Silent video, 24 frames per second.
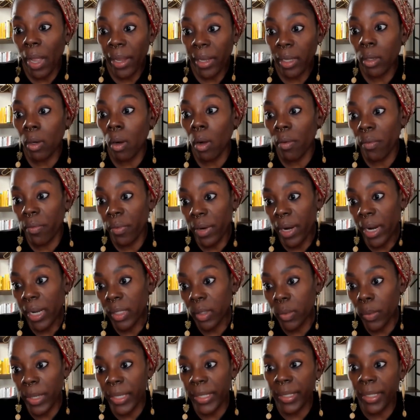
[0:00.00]
I can offer
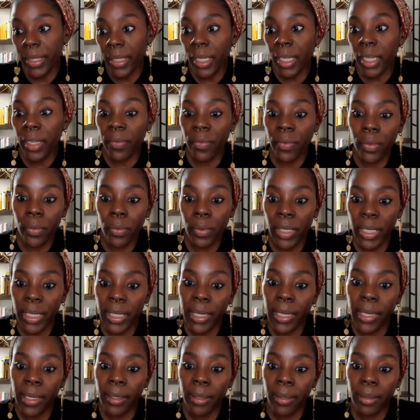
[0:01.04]
XYZ if you need
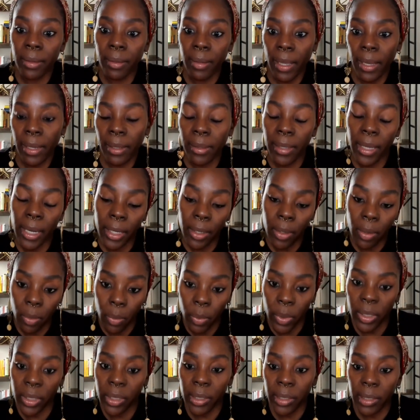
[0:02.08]
it. Like they know
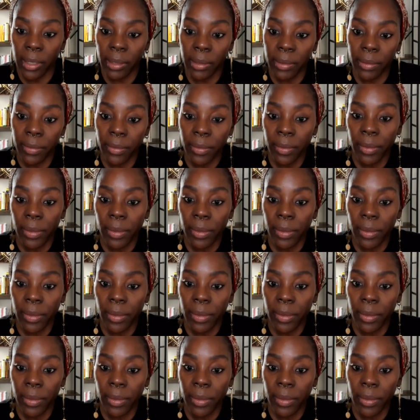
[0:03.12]
what to do.